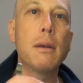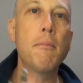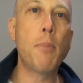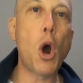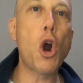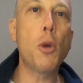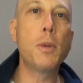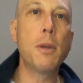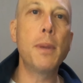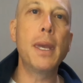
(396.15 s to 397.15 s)

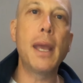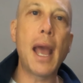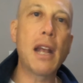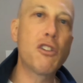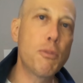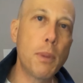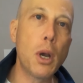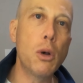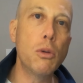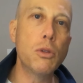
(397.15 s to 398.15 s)
barb to be
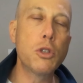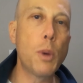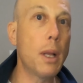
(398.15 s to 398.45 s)
exposed.